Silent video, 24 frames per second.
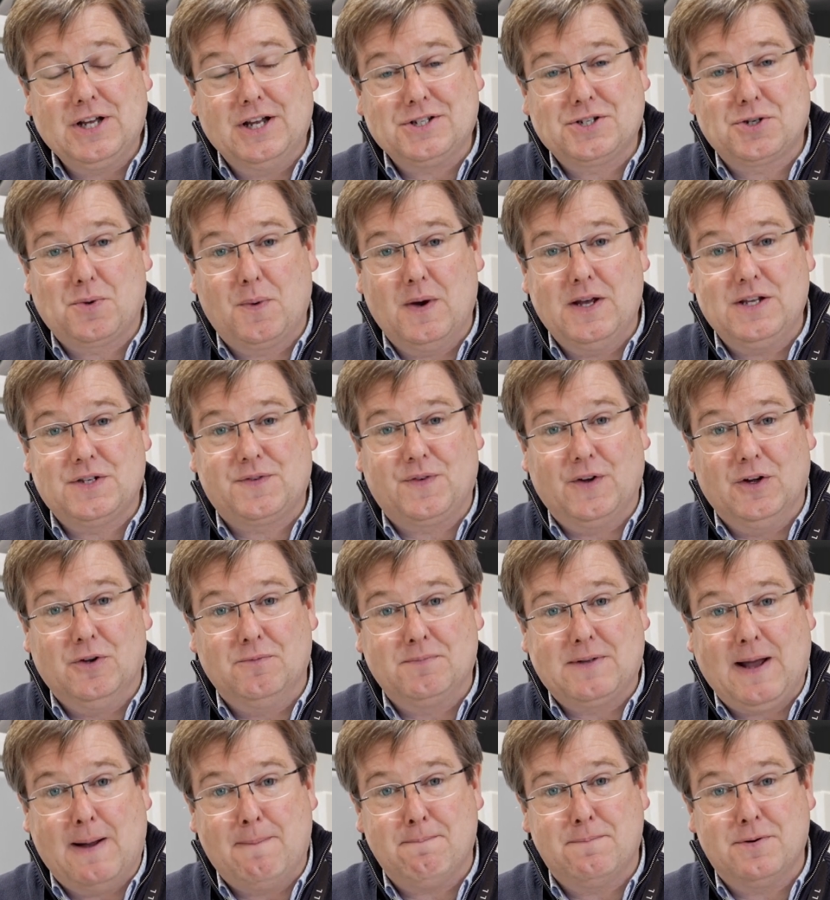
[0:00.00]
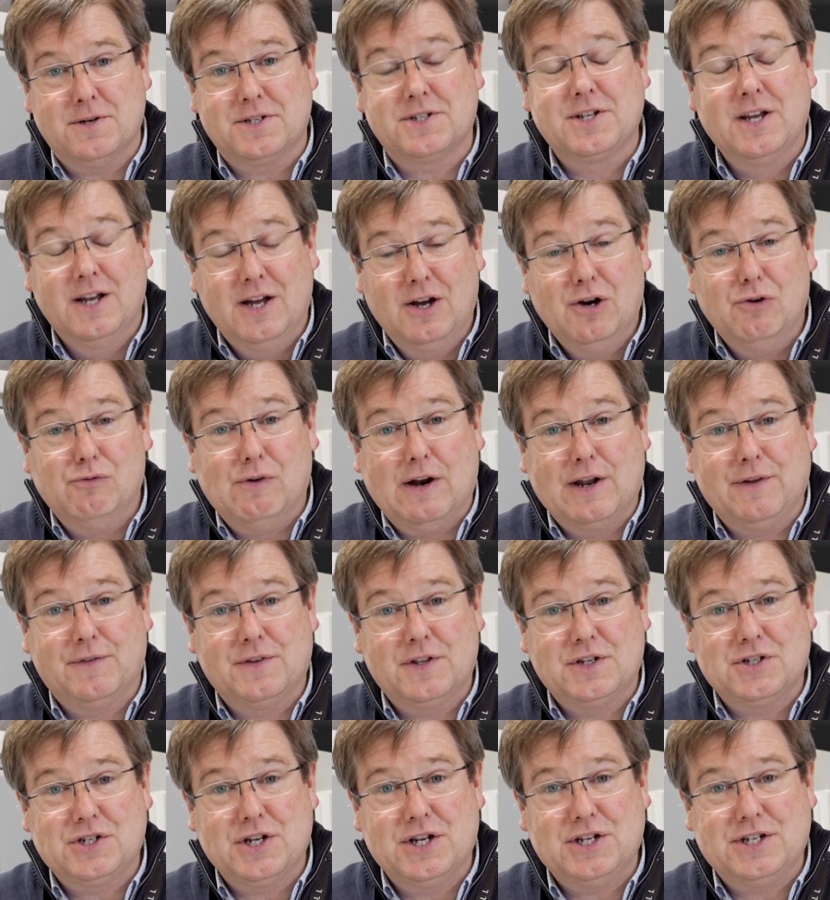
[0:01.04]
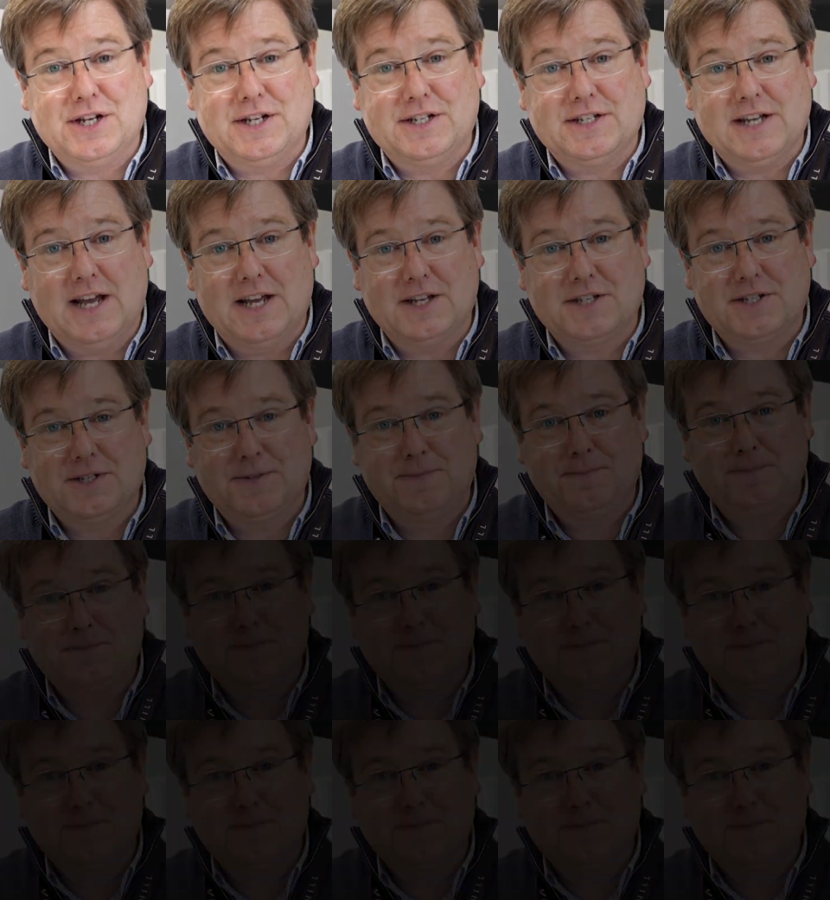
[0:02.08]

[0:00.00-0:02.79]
and squeeze film dampers ready for the GG test.